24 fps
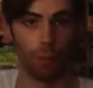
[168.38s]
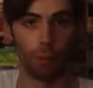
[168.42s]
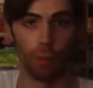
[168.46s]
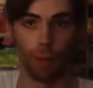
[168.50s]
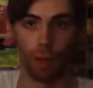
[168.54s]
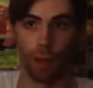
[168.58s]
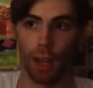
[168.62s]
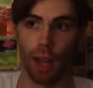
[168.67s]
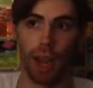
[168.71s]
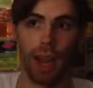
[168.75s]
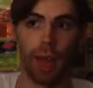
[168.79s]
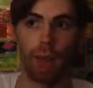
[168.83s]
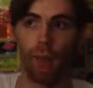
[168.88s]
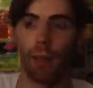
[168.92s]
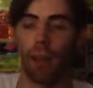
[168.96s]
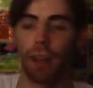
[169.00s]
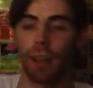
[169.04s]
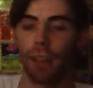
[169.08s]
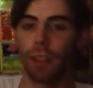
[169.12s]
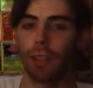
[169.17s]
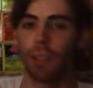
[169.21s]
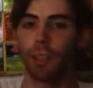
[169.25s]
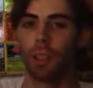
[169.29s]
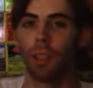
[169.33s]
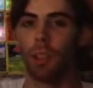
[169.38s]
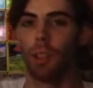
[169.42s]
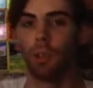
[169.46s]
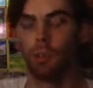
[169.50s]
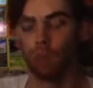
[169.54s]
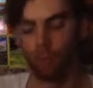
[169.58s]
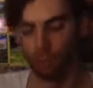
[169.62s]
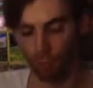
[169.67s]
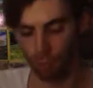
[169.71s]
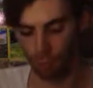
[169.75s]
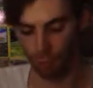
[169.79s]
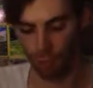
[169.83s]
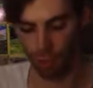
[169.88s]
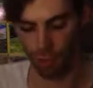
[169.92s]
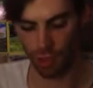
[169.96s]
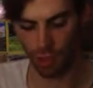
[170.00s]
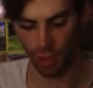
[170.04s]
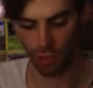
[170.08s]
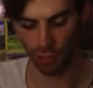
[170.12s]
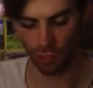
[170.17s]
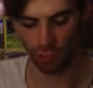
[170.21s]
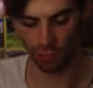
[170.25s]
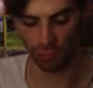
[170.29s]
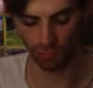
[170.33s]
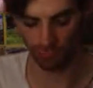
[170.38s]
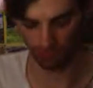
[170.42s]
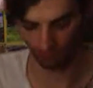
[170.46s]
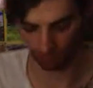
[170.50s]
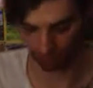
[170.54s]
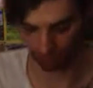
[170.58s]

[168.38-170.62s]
what I have, Magnezone, Reshiram,